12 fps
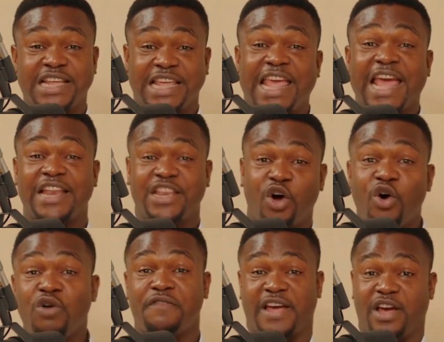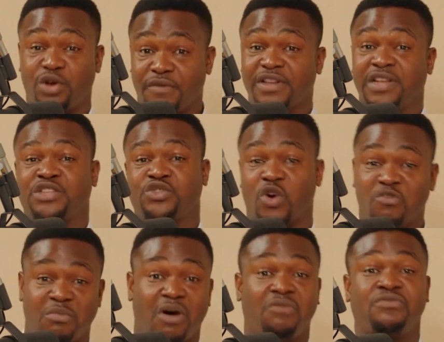get the overhead over the 12
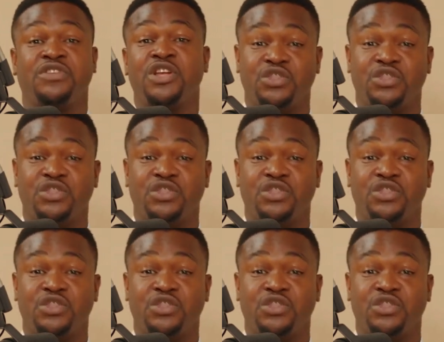months,